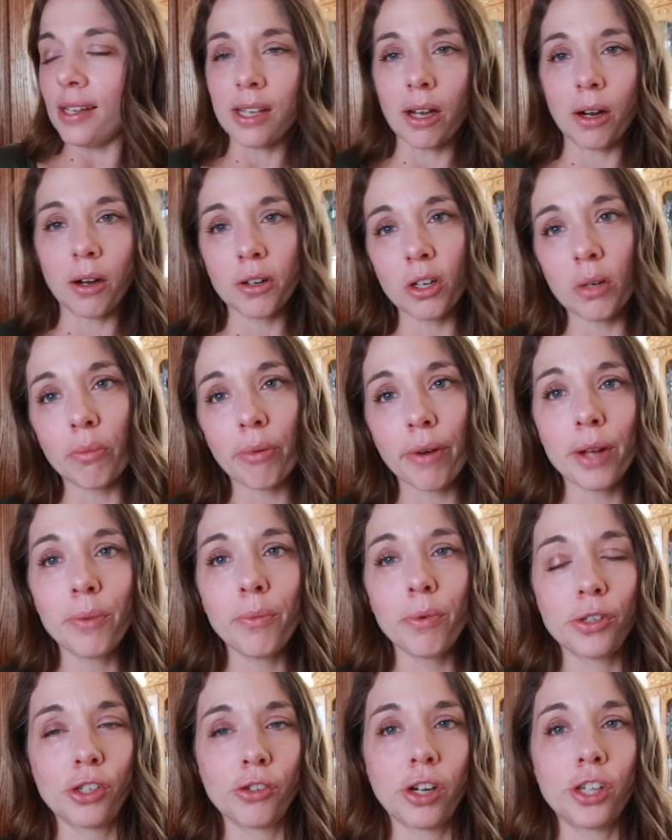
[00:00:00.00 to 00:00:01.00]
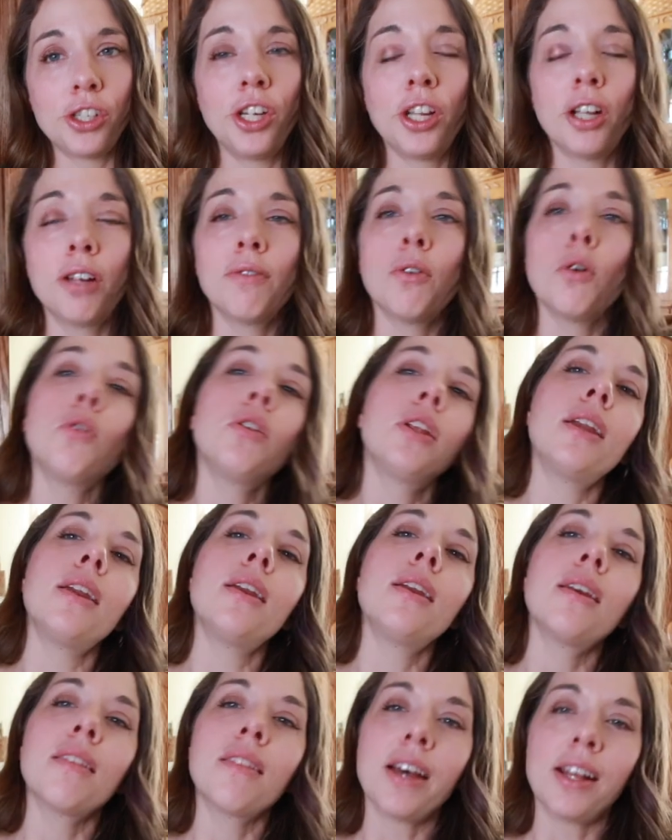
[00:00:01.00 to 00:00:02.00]
sourdough bread with stretching and
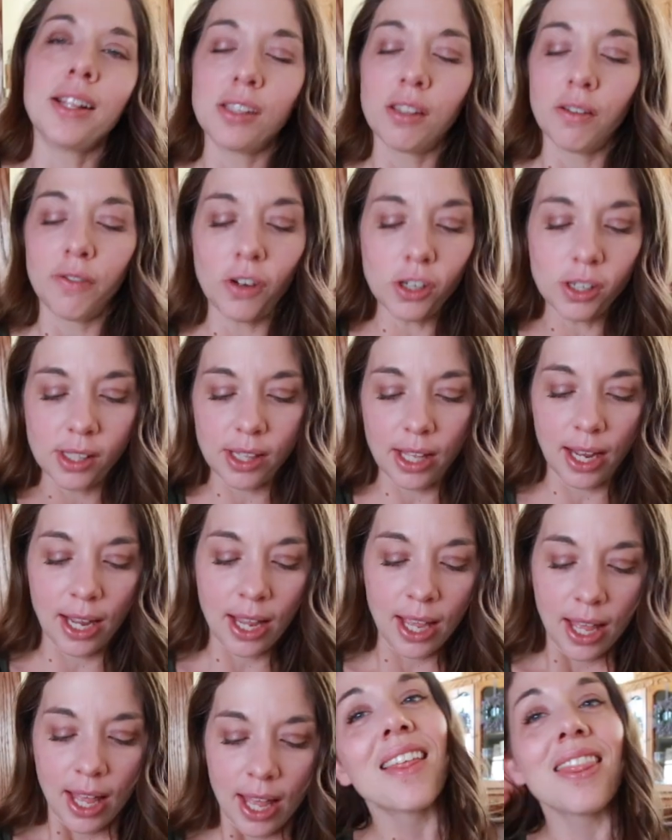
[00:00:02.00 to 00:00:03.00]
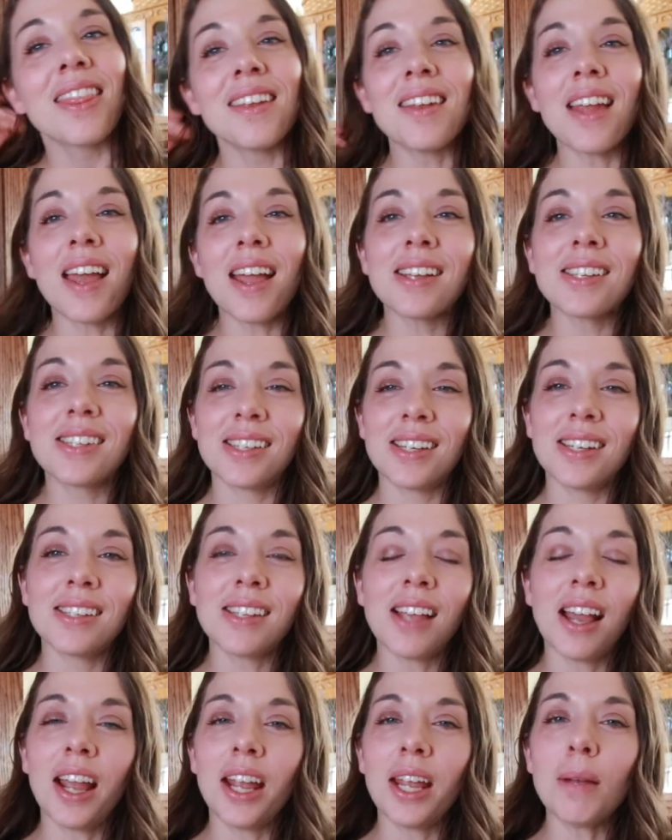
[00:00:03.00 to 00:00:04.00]
folding, that's the first thing. The next is
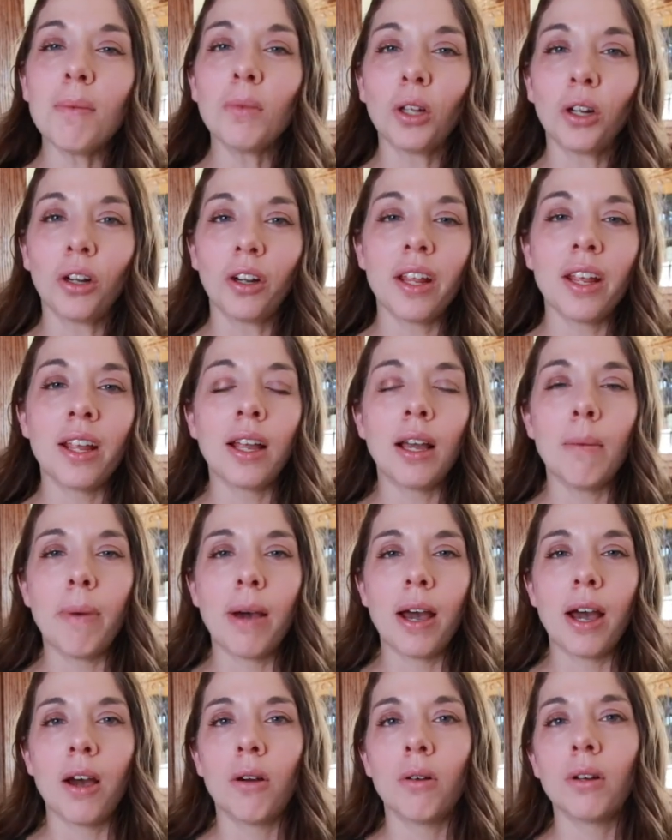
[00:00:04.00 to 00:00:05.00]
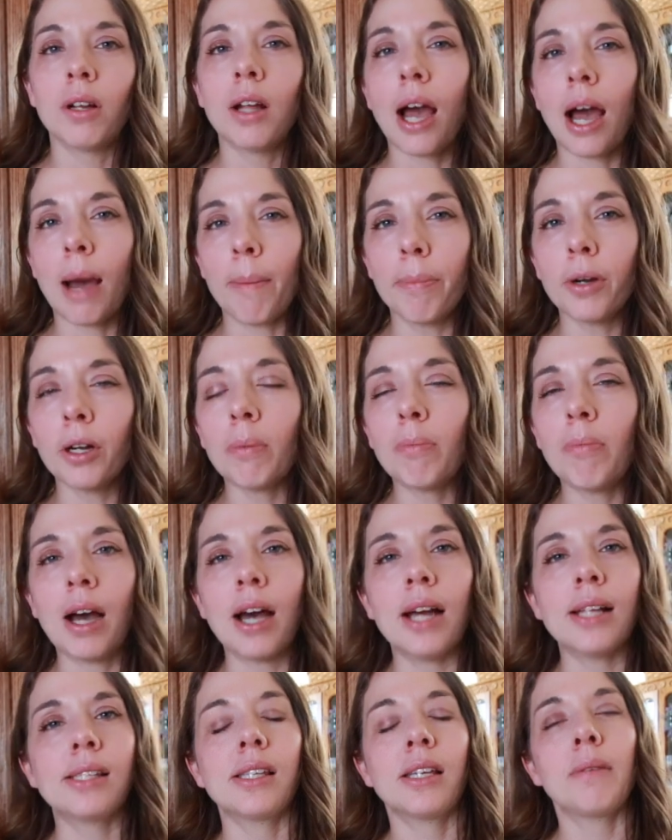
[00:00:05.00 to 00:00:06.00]
I am learning about copper
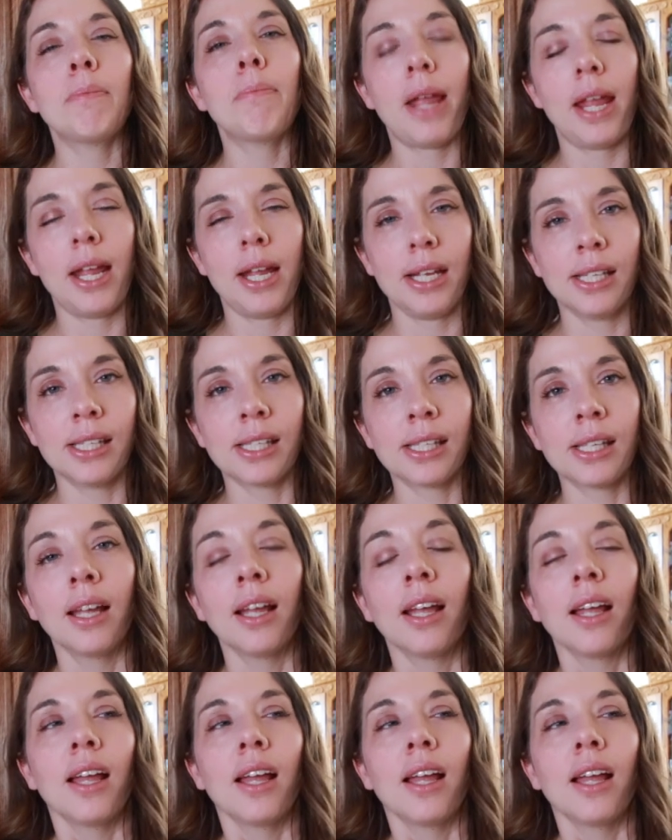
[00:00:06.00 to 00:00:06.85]
pots and pans.